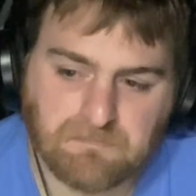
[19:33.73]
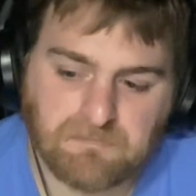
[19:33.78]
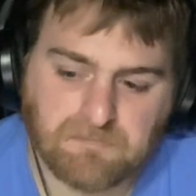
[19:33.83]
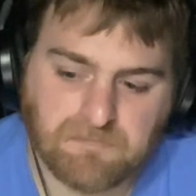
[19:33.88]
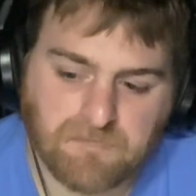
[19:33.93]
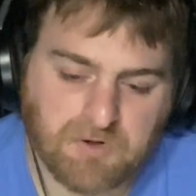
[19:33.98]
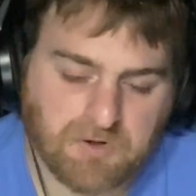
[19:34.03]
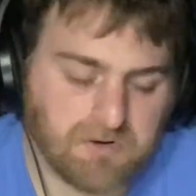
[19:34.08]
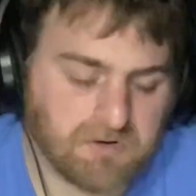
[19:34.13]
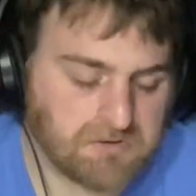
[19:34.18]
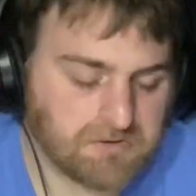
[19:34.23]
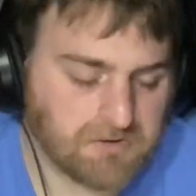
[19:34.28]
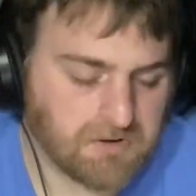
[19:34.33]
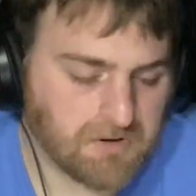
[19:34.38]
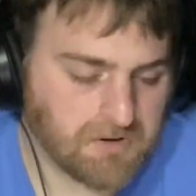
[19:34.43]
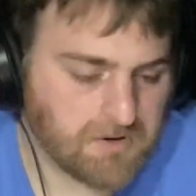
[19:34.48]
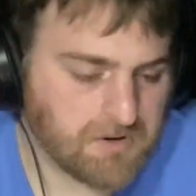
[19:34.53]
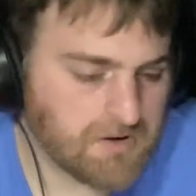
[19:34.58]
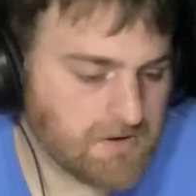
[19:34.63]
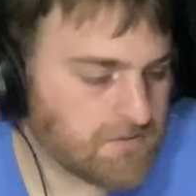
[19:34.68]
during
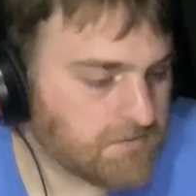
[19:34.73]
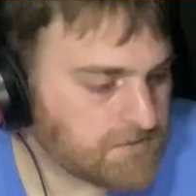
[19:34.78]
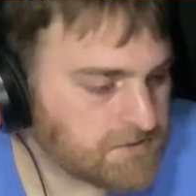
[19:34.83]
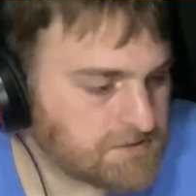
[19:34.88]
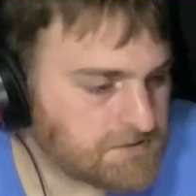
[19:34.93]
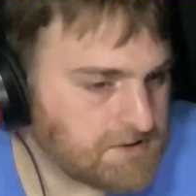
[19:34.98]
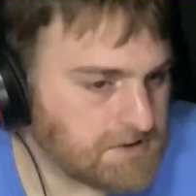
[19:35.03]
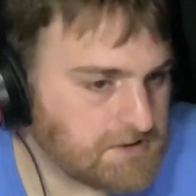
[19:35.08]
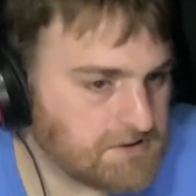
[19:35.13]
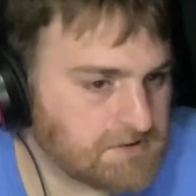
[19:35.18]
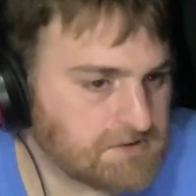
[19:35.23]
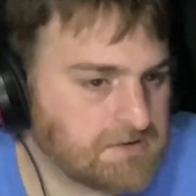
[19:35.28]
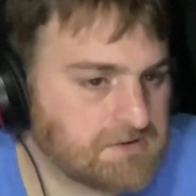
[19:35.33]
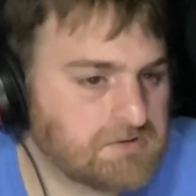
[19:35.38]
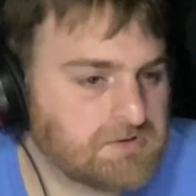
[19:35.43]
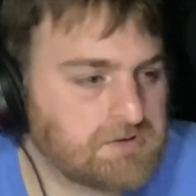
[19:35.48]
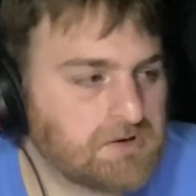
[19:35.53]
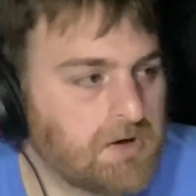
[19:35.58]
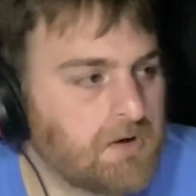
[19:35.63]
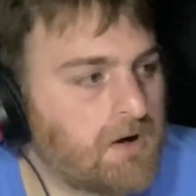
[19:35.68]
turnover season?
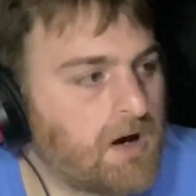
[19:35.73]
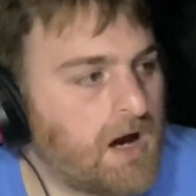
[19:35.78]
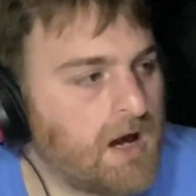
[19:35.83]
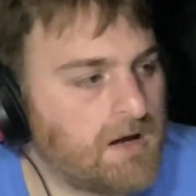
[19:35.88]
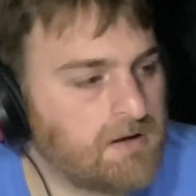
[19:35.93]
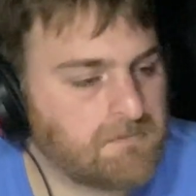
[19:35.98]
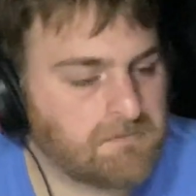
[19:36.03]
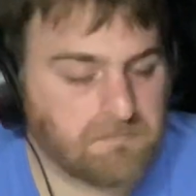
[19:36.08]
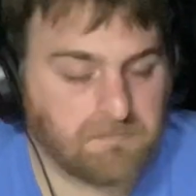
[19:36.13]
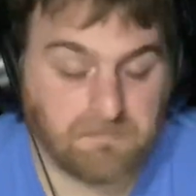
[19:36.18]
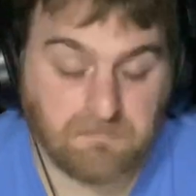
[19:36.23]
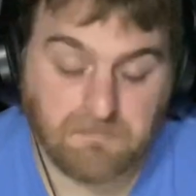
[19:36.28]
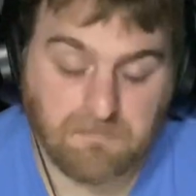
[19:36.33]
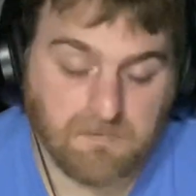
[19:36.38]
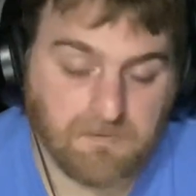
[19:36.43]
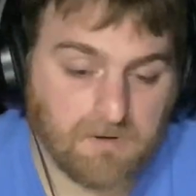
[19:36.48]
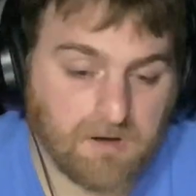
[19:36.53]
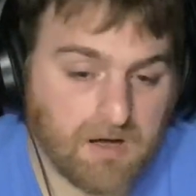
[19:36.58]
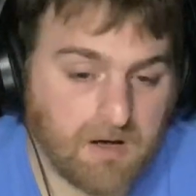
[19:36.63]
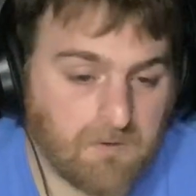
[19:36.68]
So I
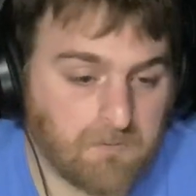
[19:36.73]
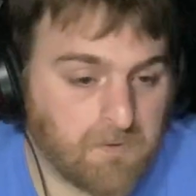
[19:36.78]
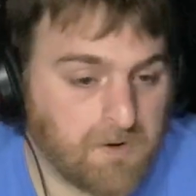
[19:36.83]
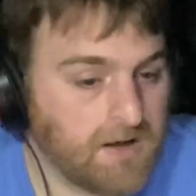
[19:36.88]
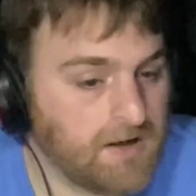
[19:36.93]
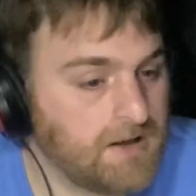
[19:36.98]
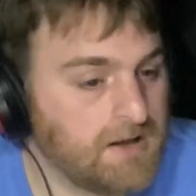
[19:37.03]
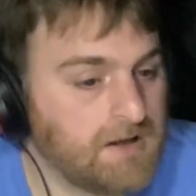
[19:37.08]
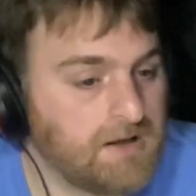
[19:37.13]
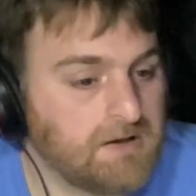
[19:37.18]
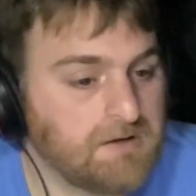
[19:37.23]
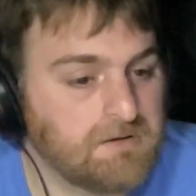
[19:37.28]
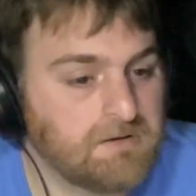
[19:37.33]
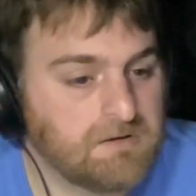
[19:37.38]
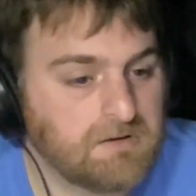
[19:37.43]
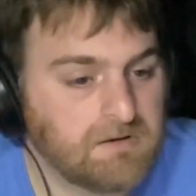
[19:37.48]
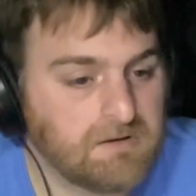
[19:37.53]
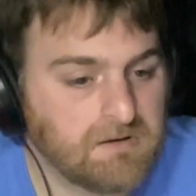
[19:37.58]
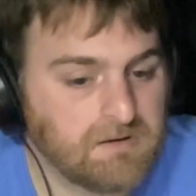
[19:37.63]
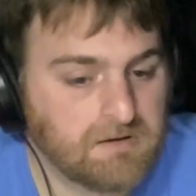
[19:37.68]
went in
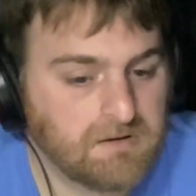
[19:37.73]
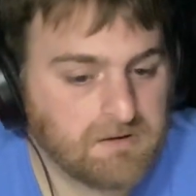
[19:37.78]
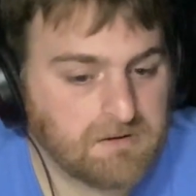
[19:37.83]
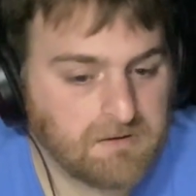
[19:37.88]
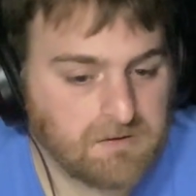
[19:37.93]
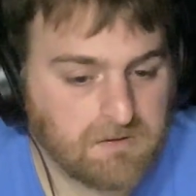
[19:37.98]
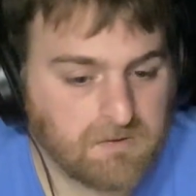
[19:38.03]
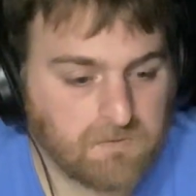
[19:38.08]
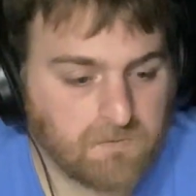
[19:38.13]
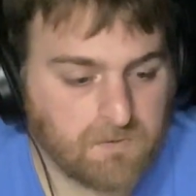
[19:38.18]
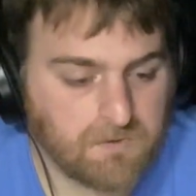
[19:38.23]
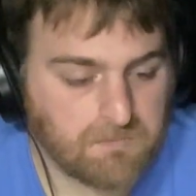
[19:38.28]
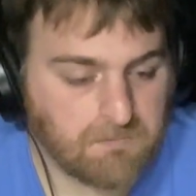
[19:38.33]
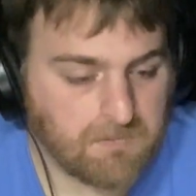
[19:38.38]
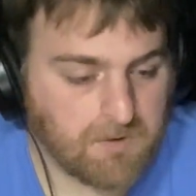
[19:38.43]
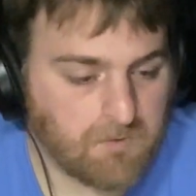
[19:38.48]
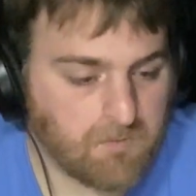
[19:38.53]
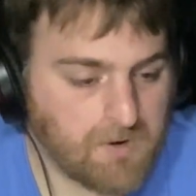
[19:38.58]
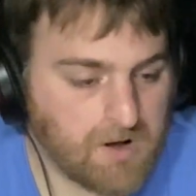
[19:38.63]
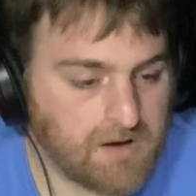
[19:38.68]
with
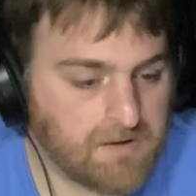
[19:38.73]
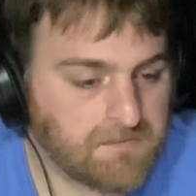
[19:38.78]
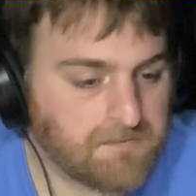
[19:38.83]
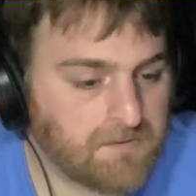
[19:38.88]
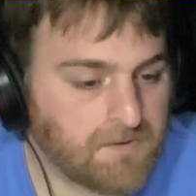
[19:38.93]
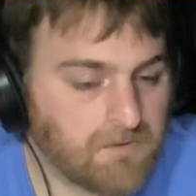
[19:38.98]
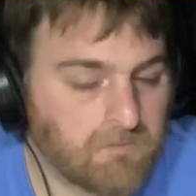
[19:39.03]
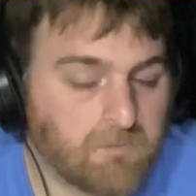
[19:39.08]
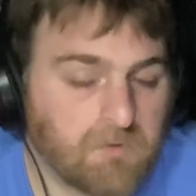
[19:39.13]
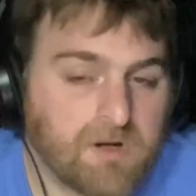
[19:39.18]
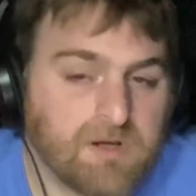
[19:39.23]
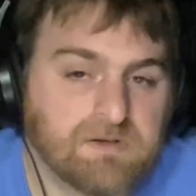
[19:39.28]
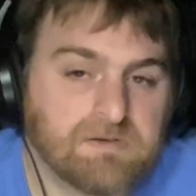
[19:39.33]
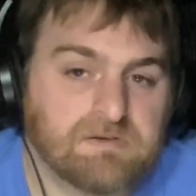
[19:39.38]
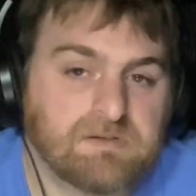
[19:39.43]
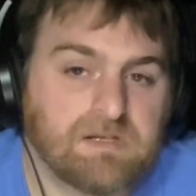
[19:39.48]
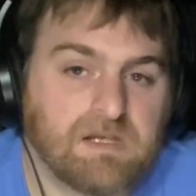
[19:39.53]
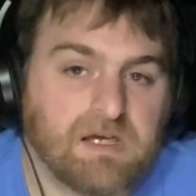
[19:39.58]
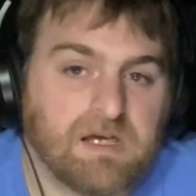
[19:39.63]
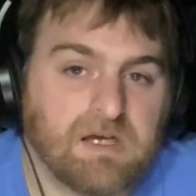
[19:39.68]
my wife on
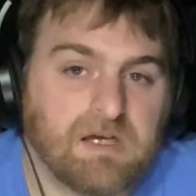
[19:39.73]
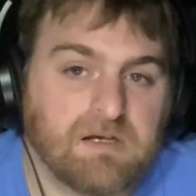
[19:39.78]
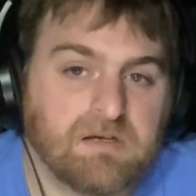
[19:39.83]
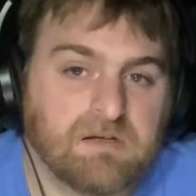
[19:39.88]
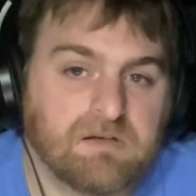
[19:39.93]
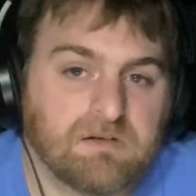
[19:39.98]
Wednesday.